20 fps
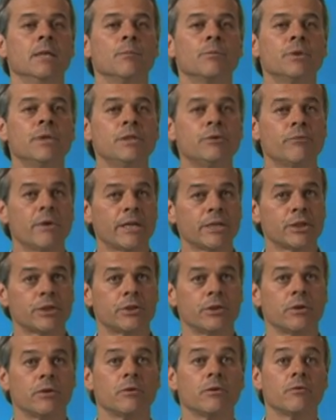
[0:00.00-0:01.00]
please
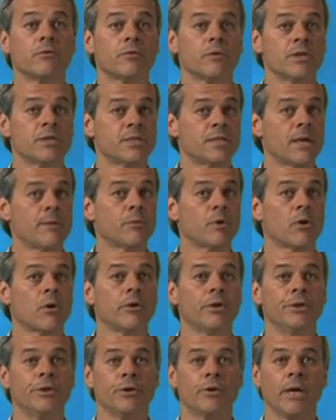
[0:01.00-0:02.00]
register for a
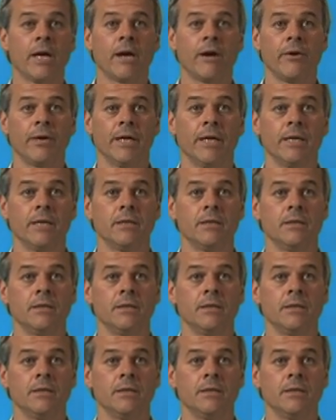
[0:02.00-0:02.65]
seminar in your area